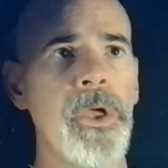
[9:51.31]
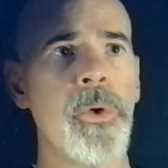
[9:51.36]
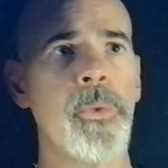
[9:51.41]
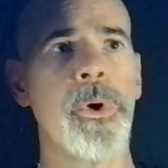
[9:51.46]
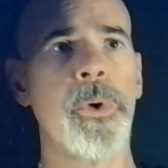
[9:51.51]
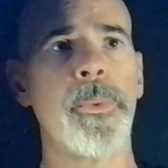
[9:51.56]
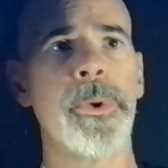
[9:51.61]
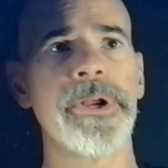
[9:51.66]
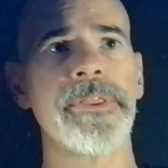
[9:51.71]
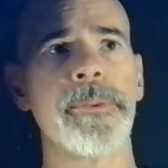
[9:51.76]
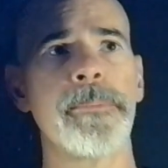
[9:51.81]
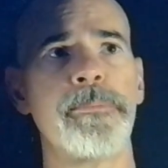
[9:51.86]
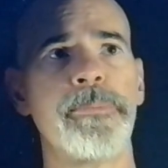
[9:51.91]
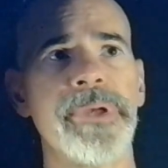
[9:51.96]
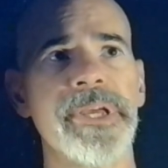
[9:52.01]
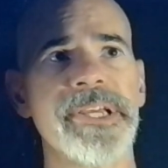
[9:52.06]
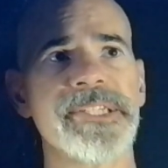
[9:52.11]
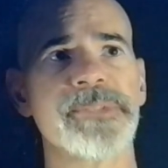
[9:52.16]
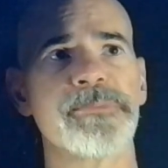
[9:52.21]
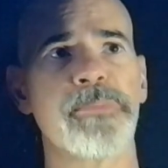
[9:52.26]
Well, one of the
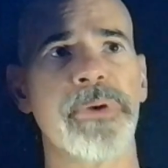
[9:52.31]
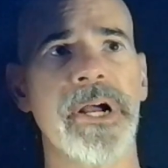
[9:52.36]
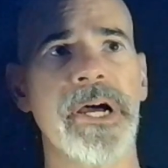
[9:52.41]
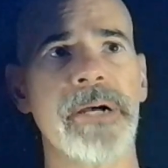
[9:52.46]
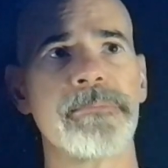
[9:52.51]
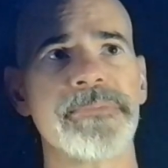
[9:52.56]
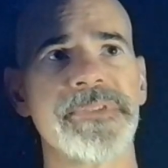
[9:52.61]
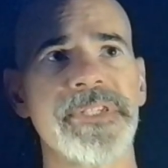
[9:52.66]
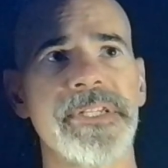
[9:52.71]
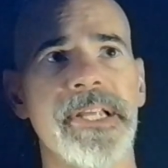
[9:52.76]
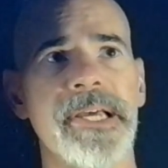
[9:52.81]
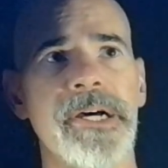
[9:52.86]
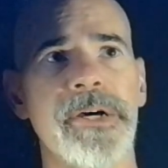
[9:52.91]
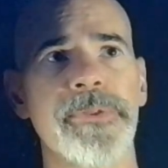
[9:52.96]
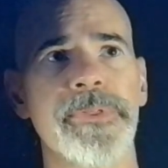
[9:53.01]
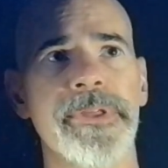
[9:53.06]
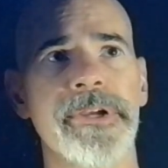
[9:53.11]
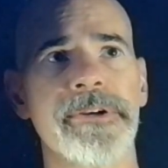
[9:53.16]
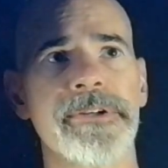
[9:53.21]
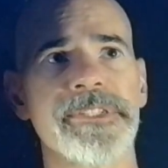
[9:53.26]
biggest problems in the
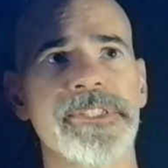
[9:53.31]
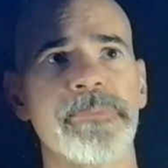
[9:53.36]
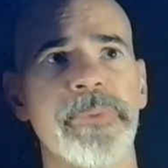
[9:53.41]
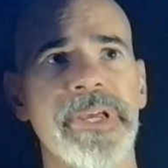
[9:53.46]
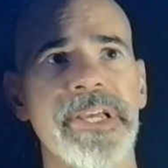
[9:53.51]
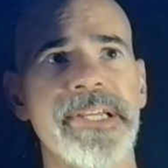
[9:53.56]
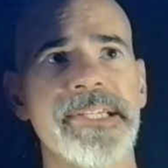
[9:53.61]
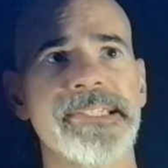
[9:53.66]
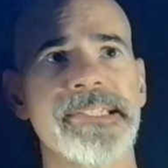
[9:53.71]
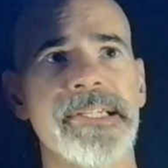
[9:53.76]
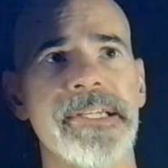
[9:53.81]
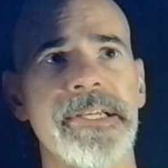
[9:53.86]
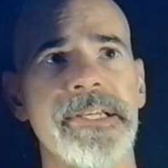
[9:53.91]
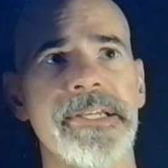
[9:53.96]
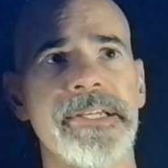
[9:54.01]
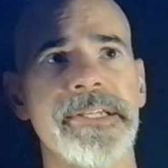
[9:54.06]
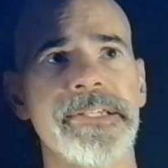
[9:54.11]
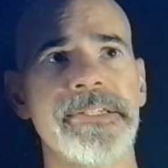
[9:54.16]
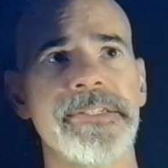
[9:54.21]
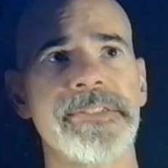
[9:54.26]
healthcare space
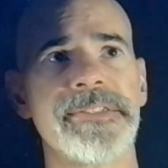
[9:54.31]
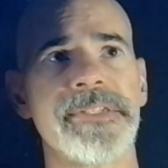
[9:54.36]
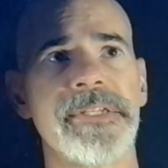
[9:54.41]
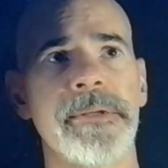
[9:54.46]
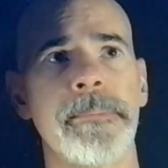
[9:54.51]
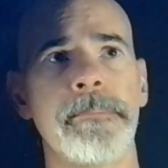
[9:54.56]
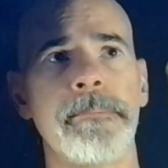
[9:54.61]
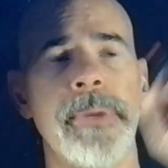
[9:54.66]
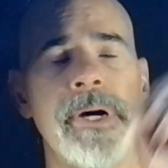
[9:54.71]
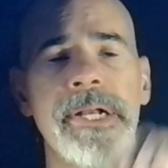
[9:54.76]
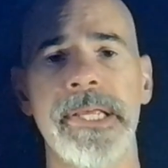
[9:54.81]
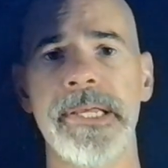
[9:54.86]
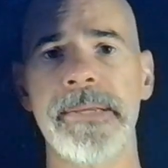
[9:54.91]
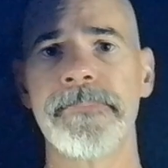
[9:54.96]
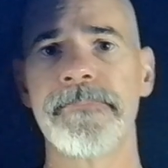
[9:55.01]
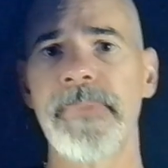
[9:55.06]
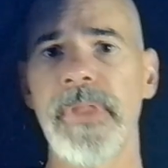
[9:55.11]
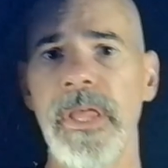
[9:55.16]
is money.